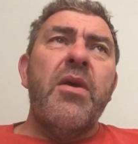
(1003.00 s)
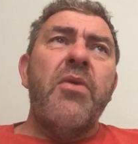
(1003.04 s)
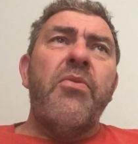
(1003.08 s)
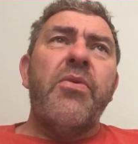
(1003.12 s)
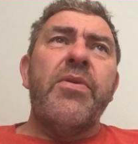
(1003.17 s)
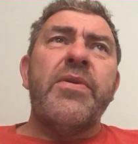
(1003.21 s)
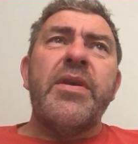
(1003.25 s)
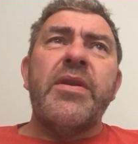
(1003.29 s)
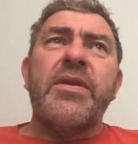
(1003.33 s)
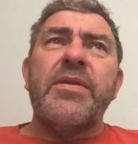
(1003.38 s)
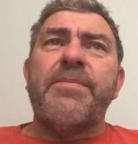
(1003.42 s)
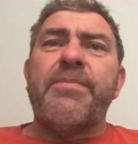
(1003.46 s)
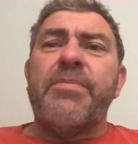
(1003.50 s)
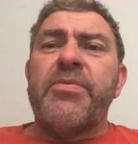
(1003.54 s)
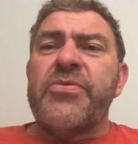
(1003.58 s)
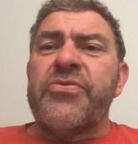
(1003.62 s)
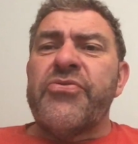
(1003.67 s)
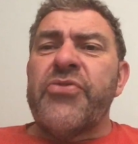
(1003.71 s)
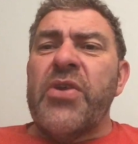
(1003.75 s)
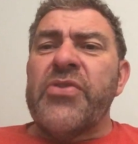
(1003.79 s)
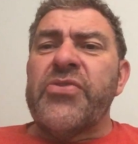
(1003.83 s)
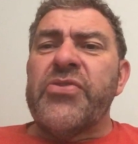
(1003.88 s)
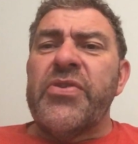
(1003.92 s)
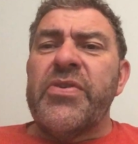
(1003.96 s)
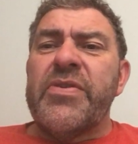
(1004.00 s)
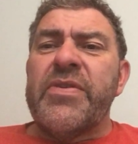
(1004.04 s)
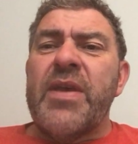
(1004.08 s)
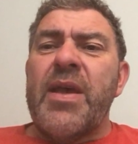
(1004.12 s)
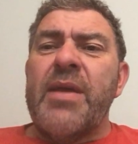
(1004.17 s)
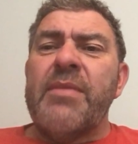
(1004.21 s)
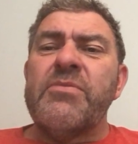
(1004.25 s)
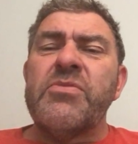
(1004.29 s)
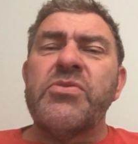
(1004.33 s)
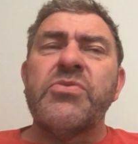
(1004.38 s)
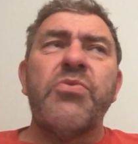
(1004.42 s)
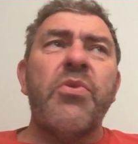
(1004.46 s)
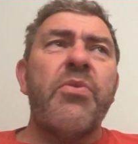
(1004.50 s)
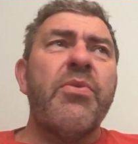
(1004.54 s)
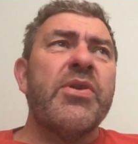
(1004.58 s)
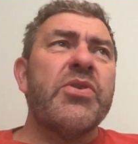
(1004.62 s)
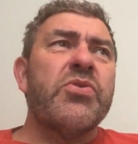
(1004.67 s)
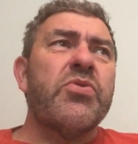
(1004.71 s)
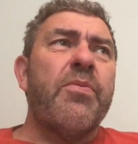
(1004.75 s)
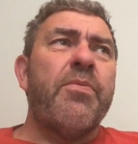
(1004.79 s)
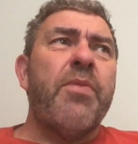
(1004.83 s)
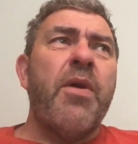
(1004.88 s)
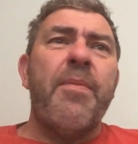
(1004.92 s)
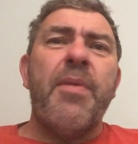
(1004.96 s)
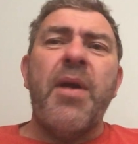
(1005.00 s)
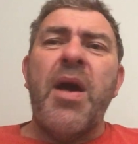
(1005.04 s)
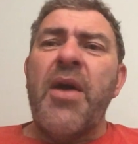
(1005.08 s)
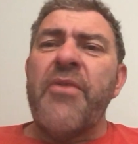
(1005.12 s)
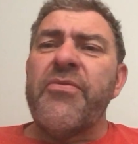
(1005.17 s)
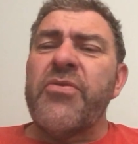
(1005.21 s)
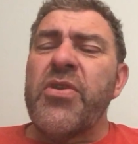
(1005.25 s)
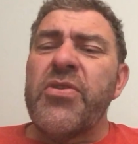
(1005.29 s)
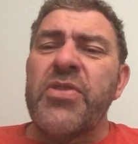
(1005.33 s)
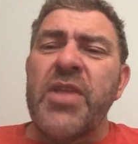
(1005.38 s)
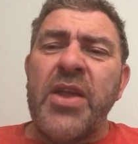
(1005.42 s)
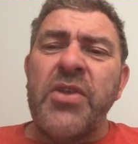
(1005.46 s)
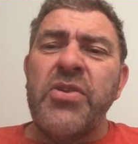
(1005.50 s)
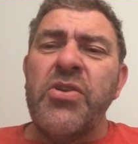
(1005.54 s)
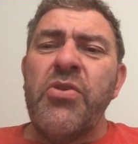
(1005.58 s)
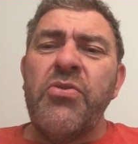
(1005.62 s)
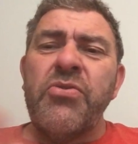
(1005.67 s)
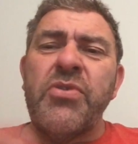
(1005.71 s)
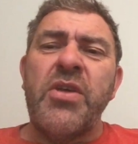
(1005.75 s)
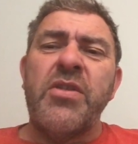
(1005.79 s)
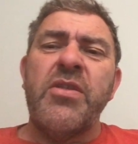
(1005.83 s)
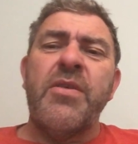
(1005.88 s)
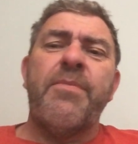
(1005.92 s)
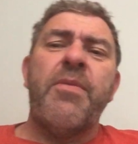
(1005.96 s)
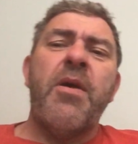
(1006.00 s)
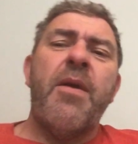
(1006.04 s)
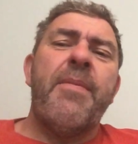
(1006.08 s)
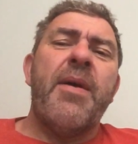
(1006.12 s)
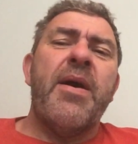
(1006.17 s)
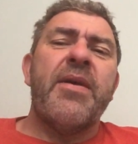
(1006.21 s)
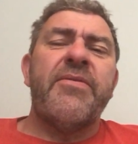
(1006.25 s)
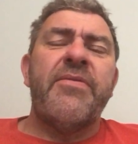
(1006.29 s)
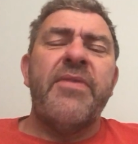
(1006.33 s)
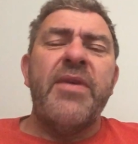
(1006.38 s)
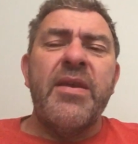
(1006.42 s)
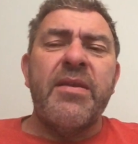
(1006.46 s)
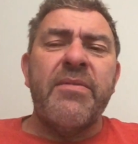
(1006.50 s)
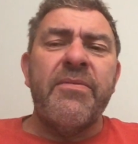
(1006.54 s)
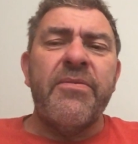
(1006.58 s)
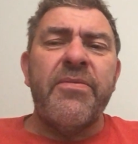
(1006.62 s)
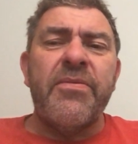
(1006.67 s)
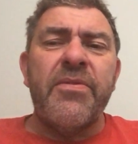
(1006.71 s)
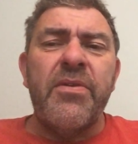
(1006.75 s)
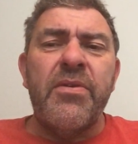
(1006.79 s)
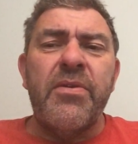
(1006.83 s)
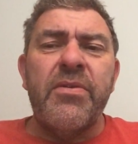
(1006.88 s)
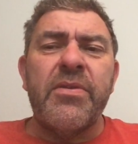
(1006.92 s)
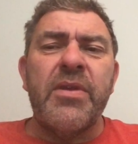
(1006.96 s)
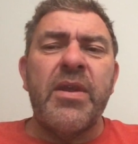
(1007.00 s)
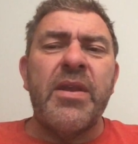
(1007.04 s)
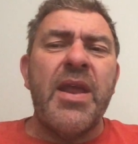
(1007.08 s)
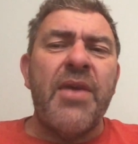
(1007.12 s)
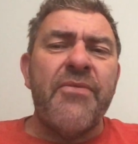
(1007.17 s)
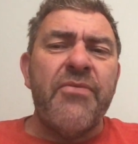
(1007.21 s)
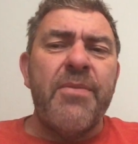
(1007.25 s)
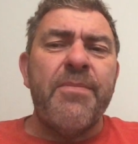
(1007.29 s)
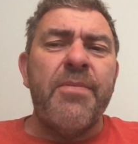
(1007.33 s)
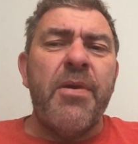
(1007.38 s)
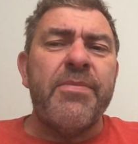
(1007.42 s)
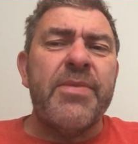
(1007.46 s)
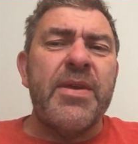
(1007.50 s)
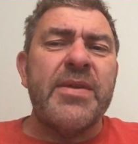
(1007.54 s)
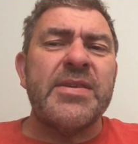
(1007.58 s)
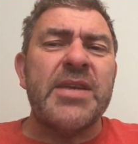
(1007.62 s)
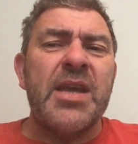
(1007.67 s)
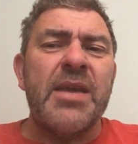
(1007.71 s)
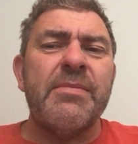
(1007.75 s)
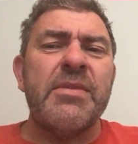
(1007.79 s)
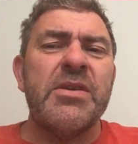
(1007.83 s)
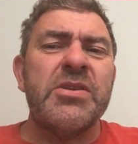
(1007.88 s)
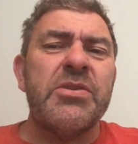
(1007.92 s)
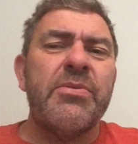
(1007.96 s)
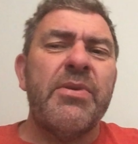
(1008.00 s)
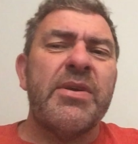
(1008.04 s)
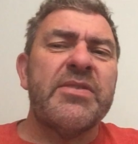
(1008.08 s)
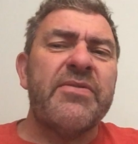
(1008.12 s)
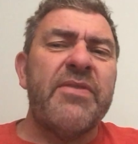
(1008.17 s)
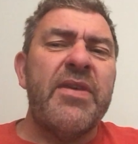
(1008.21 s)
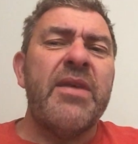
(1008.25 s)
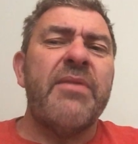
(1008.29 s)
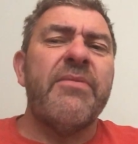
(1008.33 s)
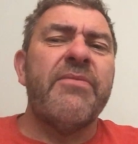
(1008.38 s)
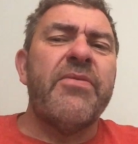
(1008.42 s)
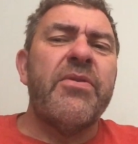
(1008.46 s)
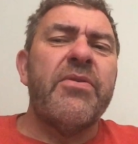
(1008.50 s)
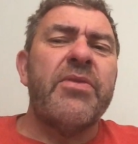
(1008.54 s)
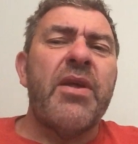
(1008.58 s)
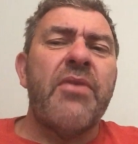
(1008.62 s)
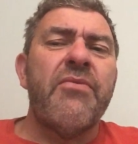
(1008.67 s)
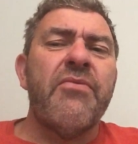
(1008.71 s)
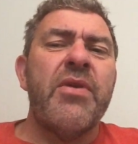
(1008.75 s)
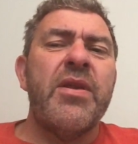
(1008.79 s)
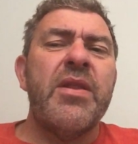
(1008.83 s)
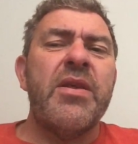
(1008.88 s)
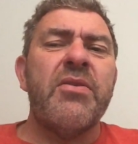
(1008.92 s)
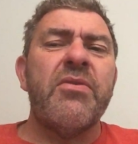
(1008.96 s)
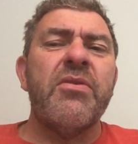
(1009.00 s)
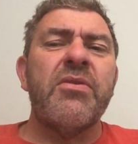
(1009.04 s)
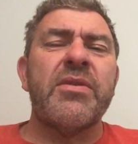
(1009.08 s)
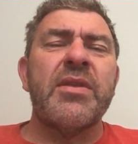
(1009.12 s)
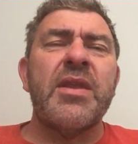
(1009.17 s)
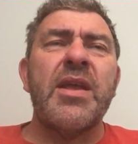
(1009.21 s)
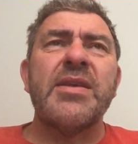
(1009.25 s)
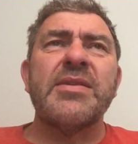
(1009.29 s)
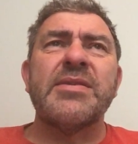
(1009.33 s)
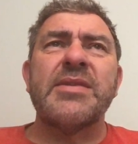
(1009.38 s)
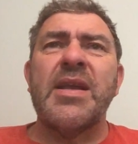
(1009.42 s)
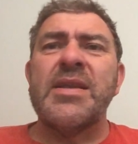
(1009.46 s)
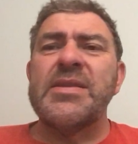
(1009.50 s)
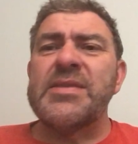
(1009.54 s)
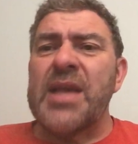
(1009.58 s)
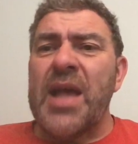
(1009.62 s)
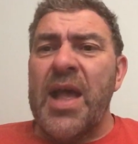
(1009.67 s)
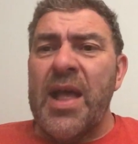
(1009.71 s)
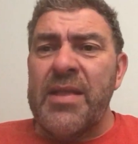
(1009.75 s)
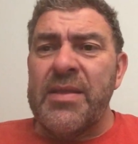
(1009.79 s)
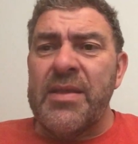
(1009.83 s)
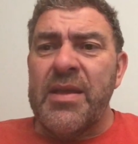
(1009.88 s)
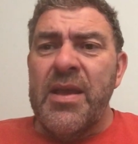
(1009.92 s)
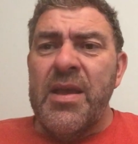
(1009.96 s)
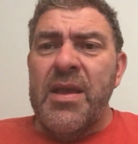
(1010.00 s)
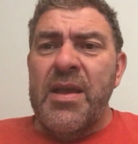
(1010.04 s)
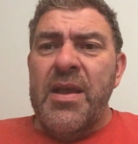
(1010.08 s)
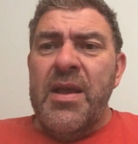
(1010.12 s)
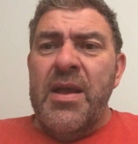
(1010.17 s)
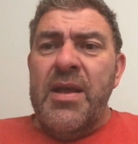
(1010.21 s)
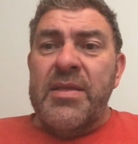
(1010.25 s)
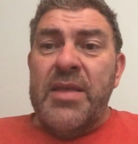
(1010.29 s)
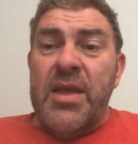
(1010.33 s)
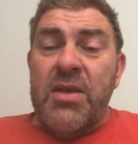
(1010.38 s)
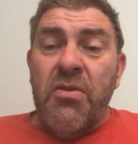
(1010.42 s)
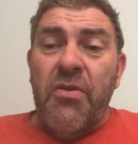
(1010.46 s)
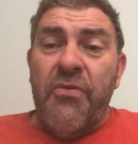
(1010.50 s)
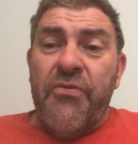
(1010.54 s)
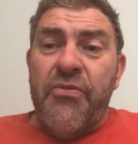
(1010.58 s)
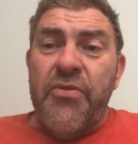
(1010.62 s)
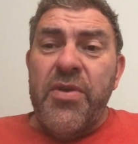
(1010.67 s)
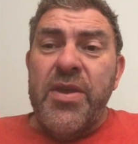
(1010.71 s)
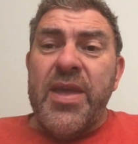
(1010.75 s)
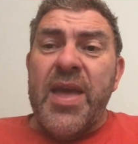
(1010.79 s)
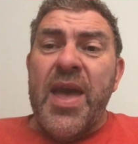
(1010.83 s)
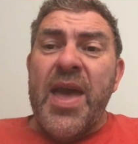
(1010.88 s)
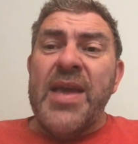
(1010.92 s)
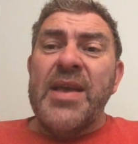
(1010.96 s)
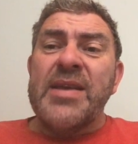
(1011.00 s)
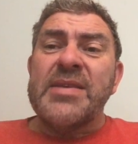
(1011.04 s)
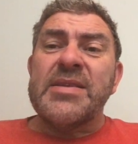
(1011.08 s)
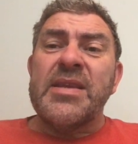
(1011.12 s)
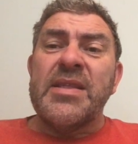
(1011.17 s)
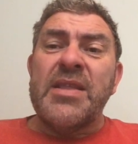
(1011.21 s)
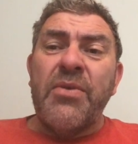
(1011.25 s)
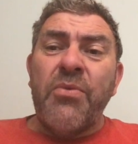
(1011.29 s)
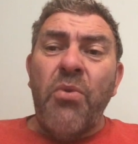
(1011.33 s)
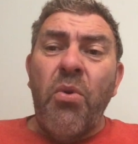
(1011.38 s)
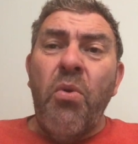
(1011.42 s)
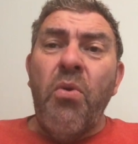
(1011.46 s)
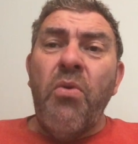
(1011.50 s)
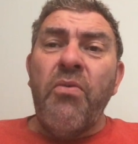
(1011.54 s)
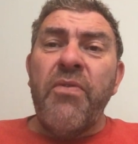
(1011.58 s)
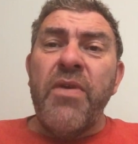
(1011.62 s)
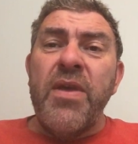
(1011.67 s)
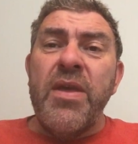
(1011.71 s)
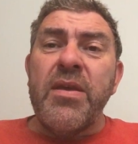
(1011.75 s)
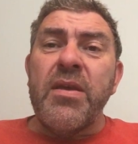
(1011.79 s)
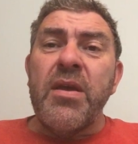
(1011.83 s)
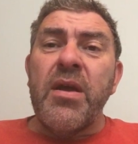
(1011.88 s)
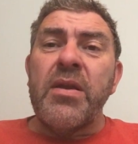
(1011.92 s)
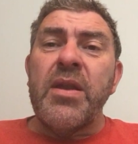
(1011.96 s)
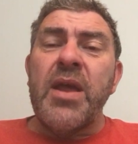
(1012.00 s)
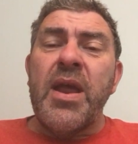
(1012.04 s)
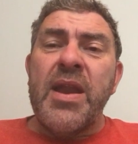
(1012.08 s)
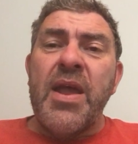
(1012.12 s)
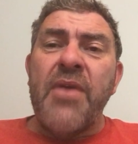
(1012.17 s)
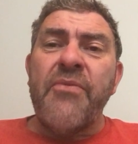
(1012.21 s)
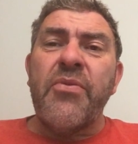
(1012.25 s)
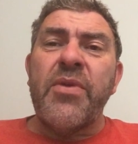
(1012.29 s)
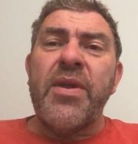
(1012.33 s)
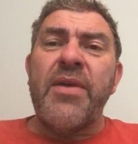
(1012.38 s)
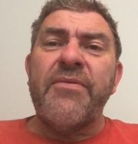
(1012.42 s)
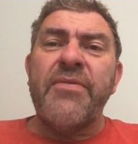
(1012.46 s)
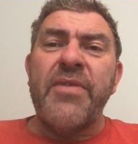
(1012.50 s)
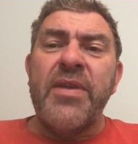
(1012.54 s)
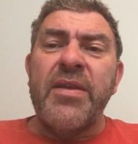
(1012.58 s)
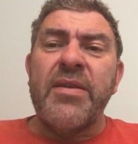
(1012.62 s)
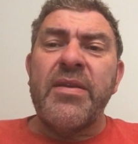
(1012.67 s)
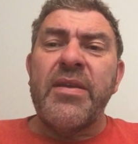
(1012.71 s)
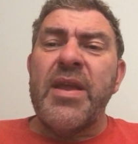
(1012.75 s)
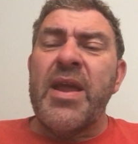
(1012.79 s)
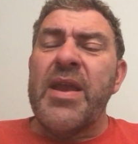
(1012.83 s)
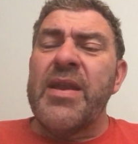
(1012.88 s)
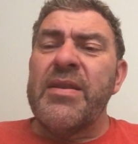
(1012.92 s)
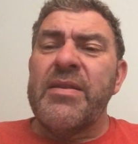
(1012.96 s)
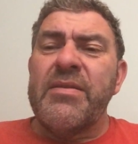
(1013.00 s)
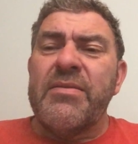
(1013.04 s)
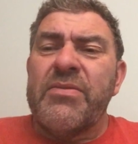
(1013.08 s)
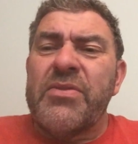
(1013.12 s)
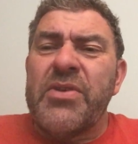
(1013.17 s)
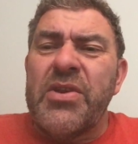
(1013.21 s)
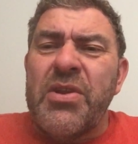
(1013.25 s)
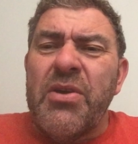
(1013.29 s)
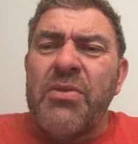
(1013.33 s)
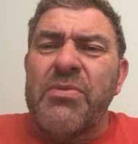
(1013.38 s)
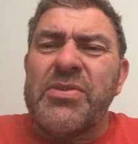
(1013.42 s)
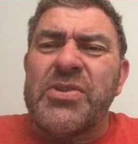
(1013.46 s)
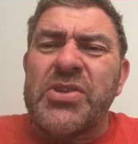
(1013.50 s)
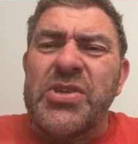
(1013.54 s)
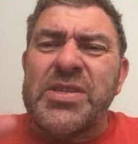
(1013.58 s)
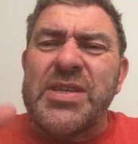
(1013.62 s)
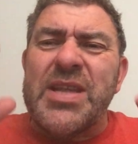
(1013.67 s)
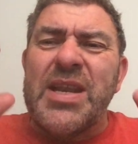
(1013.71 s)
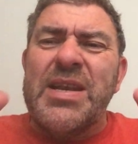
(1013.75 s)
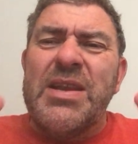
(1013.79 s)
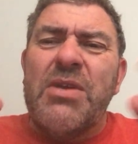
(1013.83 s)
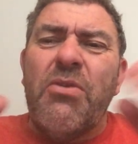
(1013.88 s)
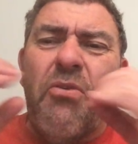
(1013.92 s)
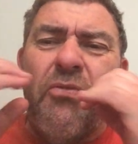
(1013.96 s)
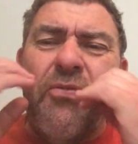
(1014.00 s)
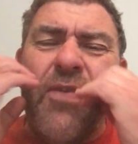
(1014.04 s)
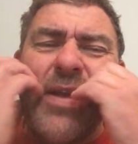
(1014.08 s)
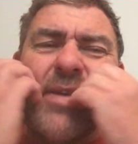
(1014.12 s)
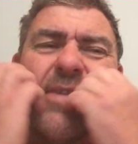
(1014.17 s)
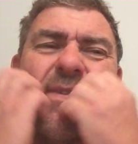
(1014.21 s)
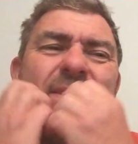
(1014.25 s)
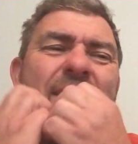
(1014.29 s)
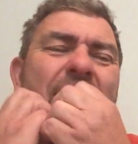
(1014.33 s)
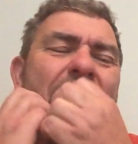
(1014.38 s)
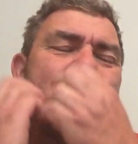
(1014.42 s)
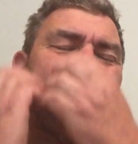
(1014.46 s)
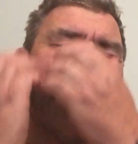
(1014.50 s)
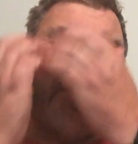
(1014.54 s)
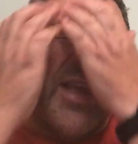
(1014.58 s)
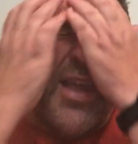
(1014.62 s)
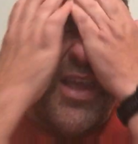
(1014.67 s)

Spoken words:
We did a stretch of the Thames. We went to a pub after. They knew that the pub had vegan food, and every pub they take me to has vegan food. They're really good in that sense, and they got free cakes, and they were all vegan, and everyone ate vegan, and you know, just the little things like that, so